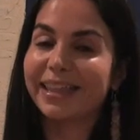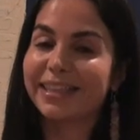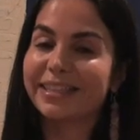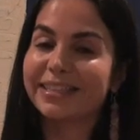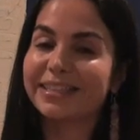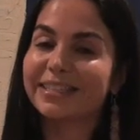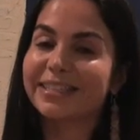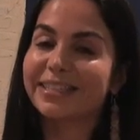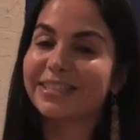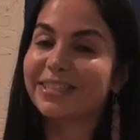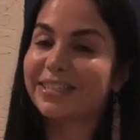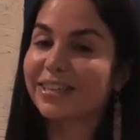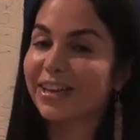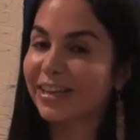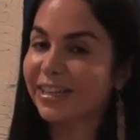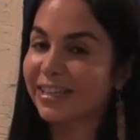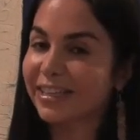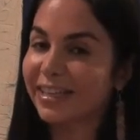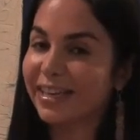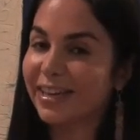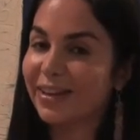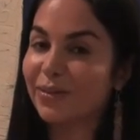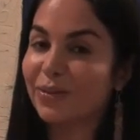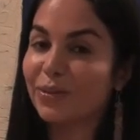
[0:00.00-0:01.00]
This is
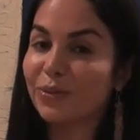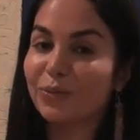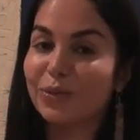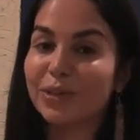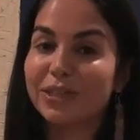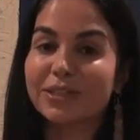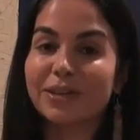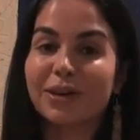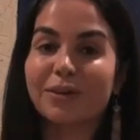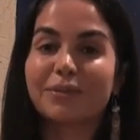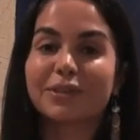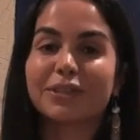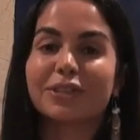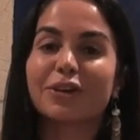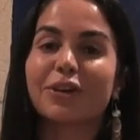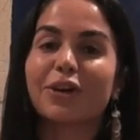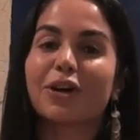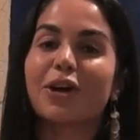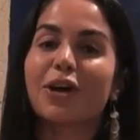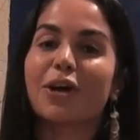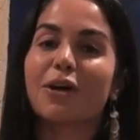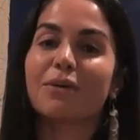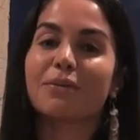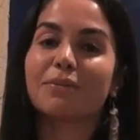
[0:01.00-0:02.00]
Chandanni with
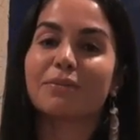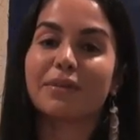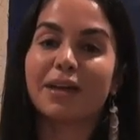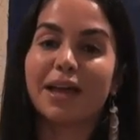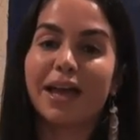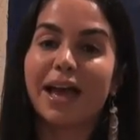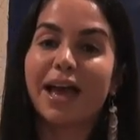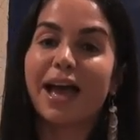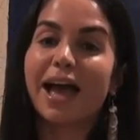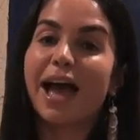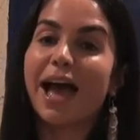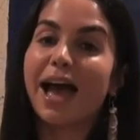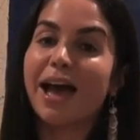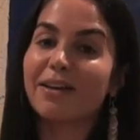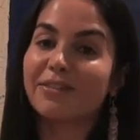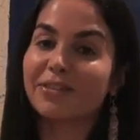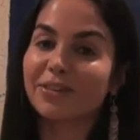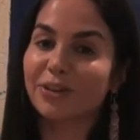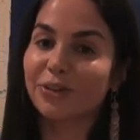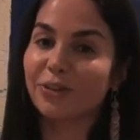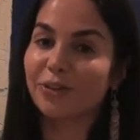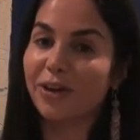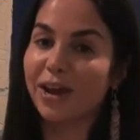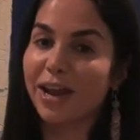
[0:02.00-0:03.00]
WeDharma.com. Have
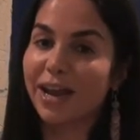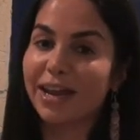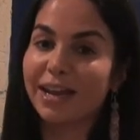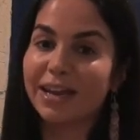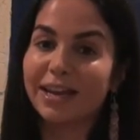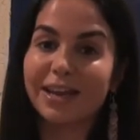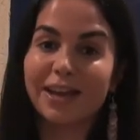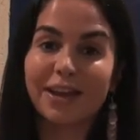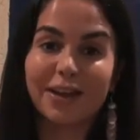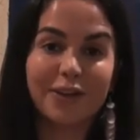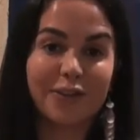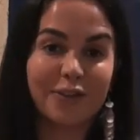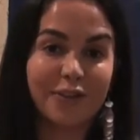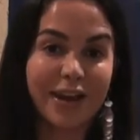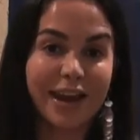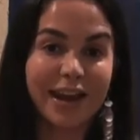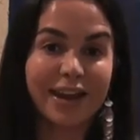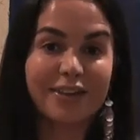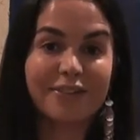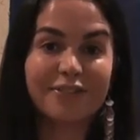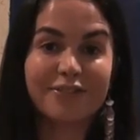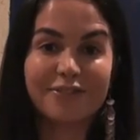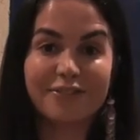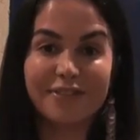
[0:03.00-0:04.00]
a great,
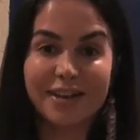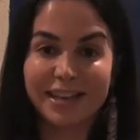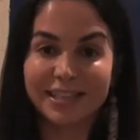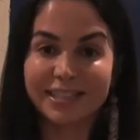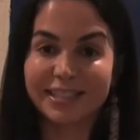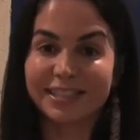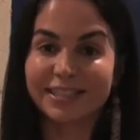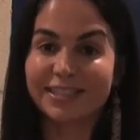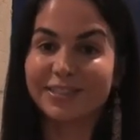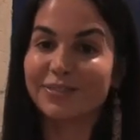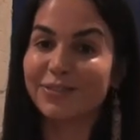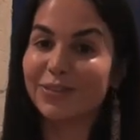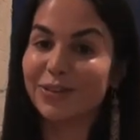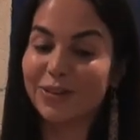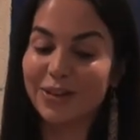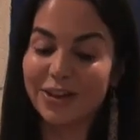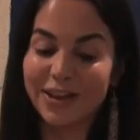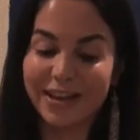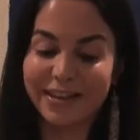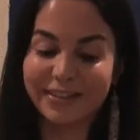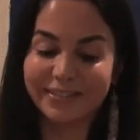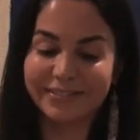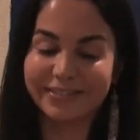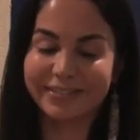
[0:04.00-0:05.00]
great rest of your
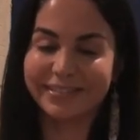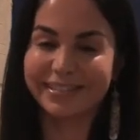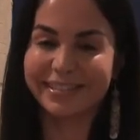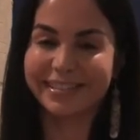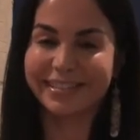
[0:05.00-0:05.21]
life.